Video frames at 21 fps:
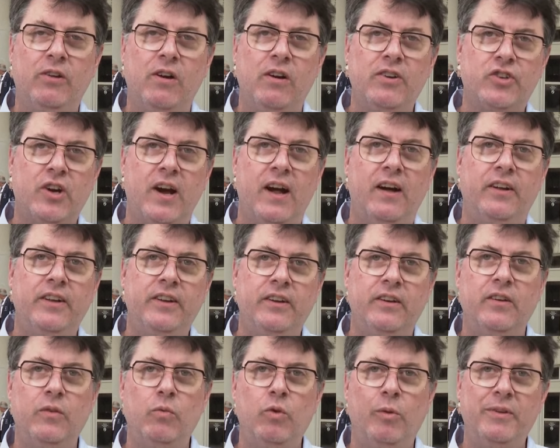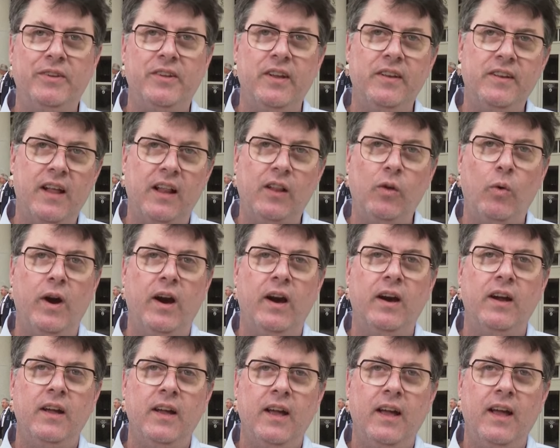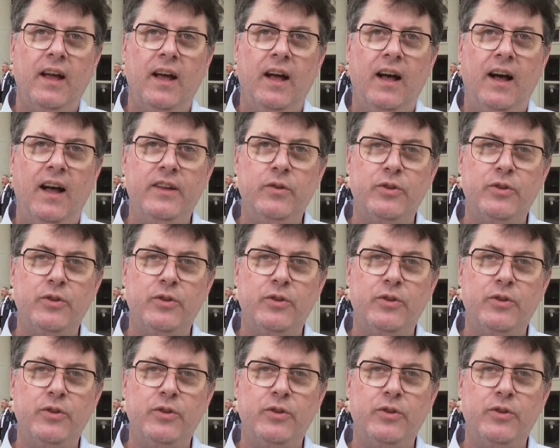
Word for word: long trial here in Wilmington, Delaware. Uh,